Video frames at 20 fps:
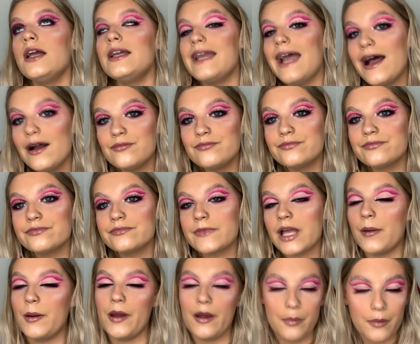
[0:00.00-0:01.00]
Yeah,
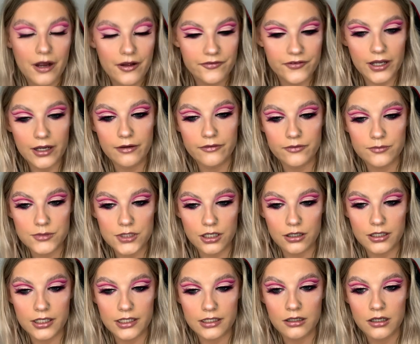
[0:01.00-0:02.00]
I'm out of breath now from
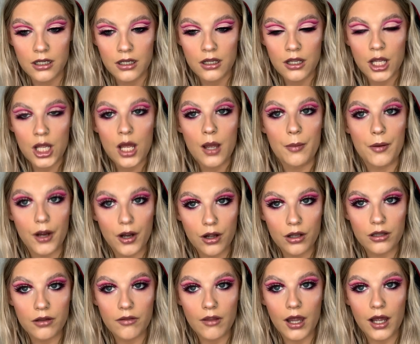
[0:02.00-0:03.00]
talking about
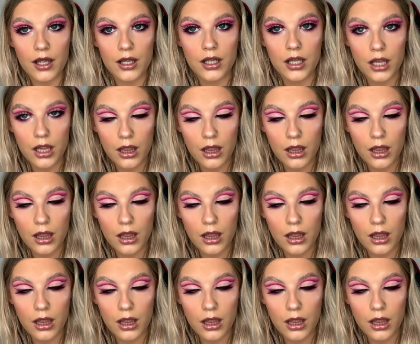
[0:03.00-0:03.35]
all of that